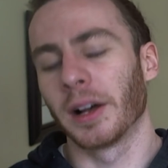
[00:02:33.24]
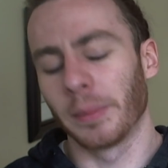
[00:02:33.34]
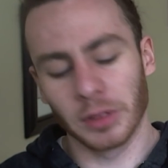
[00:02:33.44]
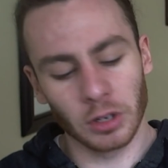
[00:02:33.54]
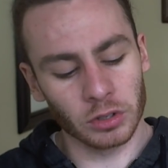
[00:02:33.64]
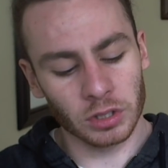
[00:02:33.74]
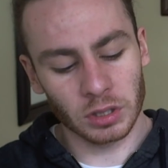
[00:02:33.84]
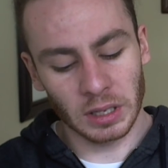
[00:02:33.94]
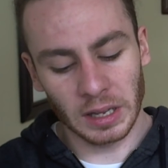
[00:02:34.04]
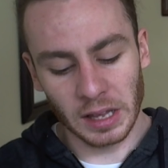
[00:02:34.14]

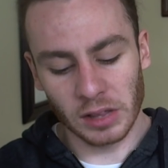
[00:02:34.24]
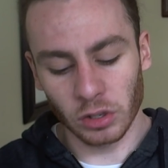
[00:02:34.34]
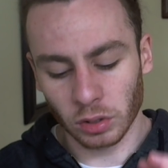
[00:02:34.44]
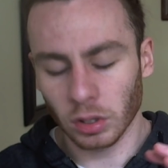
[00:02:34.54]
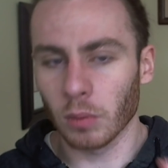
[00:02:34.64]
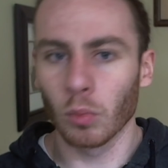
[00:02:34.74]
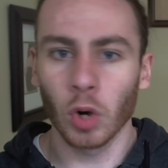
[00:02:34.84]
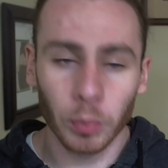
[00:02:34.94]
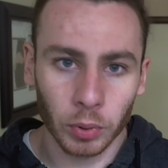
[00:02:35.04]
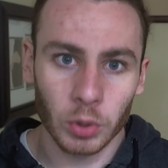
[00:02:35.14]
there's a lot
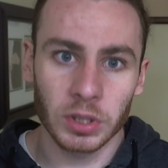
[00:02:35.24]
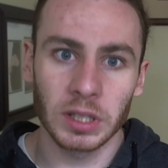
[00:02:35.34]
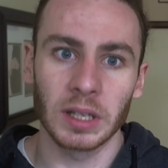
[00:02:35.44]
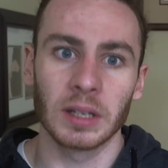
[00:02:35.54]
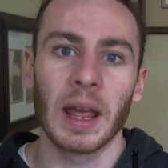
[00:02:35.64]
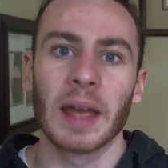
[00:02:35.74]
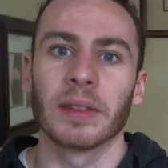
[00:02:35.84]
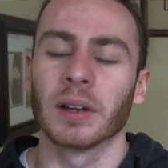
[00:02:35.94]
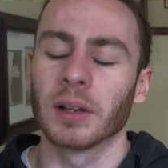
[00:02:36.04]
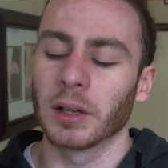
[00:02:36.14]
more protein,
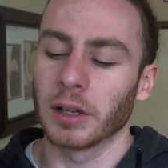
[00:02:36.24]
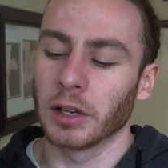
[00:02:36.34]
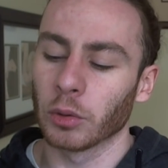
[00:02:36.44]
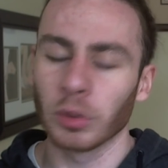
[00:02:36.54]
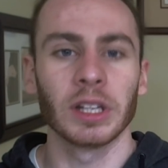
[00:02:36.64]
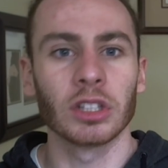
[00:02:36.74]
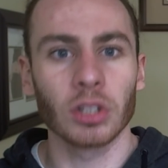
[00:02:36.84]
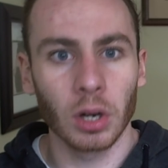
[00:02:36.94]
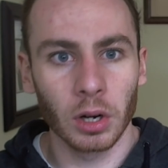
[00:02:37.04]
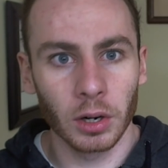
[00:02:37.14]
the ingredients
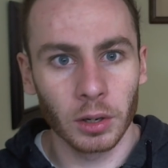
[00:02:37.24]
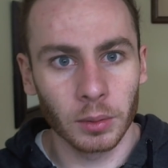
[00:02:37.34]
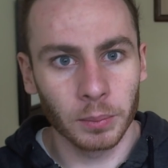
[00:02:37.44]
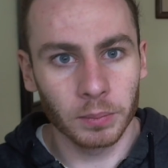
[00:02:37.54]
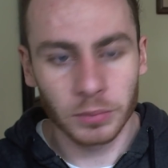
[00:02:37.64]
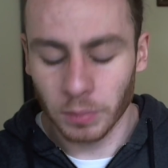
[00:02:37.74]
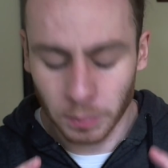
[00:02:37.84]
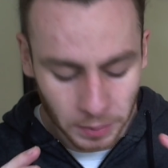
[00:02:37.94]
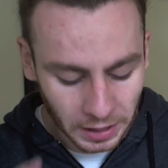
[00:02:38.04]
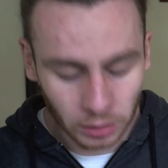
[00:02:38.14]
are
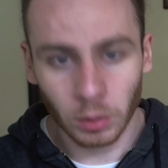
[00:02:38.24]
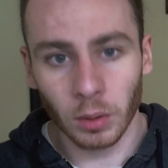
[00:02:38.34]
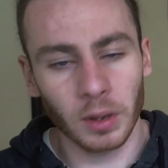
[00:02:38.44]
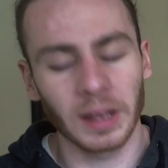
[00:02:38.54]
better.